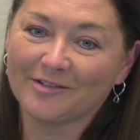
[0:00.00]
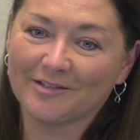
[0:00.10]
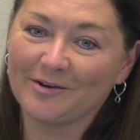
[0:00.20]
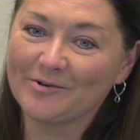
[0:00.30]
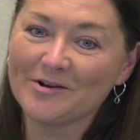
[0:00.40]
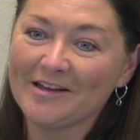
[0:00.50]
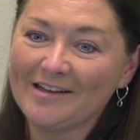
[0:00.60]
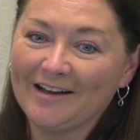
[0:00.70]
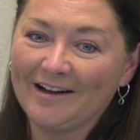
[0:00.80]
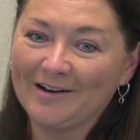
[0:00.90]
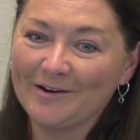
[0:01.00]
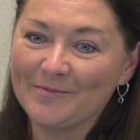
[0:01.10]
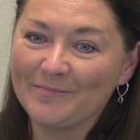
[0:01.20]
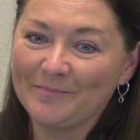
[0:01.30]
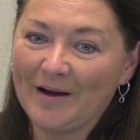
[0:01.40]
So
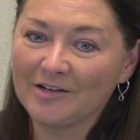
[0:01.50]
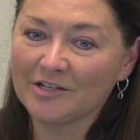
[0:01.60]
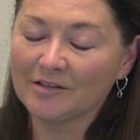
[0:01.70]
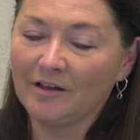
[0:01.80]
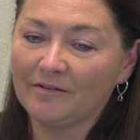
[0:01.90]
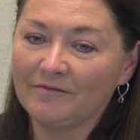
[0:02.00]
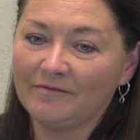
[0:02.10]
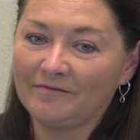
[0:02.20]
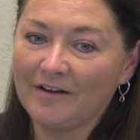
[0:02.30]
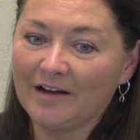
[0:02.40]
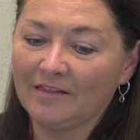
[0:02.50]
I